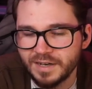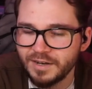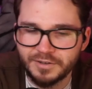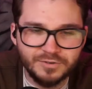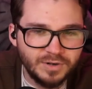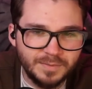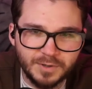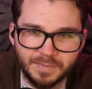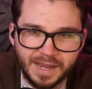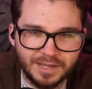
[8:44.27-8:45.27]
Oh, you dropped your
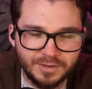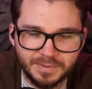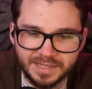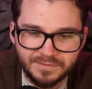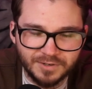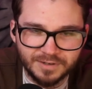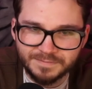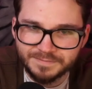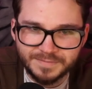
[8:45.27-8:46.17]
bag. You believed her.